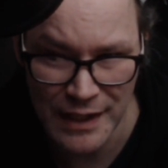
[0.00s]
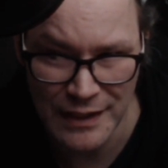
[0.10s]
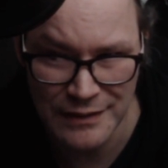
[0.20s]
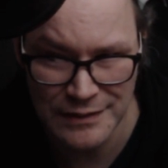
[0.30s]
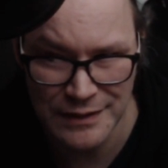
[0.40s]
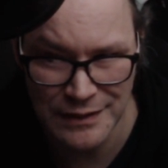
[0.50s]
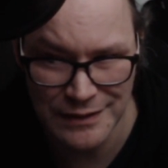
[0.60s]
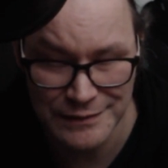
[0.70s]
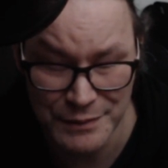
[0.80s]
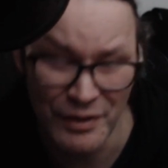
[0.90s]
And
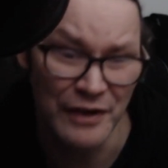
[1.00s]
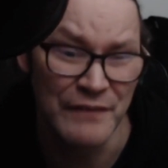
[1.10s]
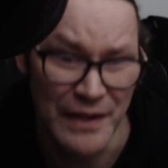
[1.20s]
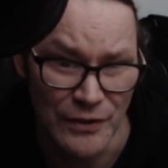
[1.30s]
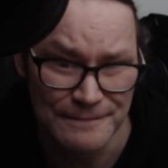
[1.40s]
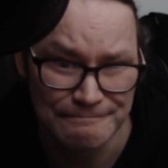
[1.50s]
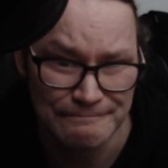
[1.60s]
the product failed